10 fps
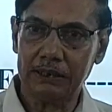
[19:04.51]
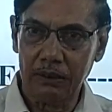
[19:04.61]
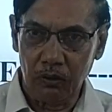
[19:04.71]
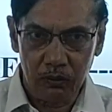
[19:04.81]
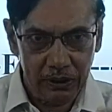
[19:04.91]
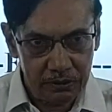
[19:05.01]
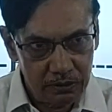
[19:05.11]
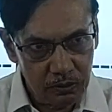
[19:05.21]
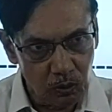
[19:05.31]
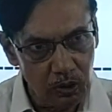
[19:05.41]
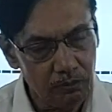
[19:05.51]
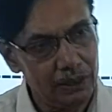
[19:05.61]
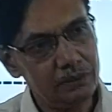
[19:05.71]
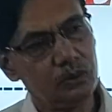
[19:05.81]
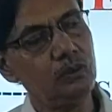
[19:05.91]
as I always
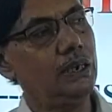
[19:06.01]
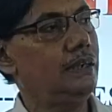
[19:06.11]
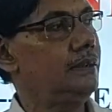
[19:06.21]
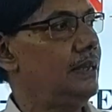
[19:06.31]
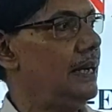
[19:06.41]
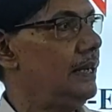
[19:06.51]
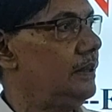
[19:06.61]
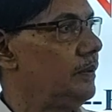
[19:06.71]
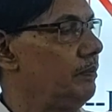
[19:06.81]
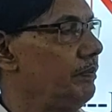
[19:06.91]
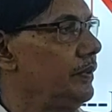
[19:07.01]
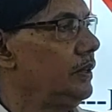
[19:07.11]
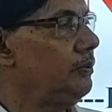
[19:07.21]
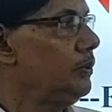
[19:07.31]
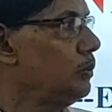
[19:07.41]
told my student, that
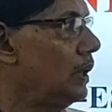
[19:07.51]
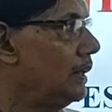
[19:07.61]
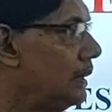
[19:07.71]
if you